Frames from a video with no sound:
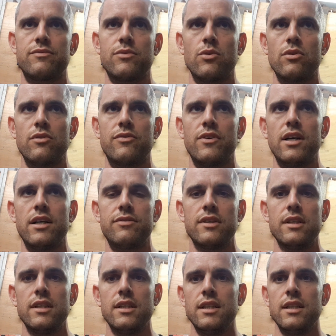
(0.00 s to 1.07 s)
4 or
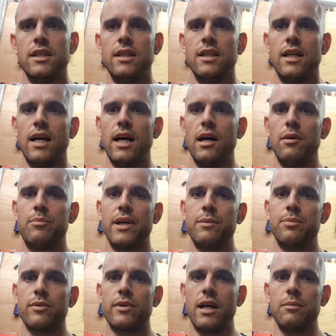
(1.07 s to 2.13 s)
5
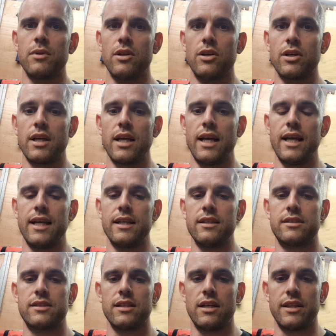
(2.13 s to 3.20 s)
people came along,
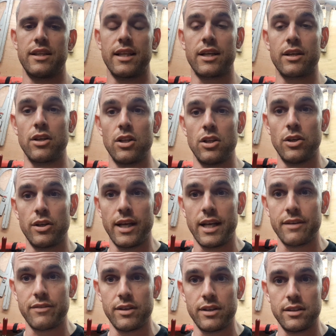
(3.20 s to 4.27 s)
and I think they got a lot
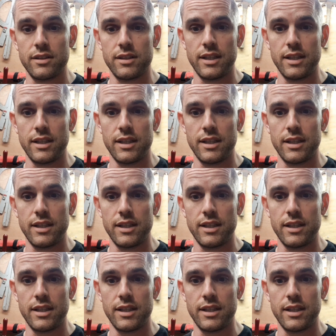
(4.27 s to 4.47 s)
out of it.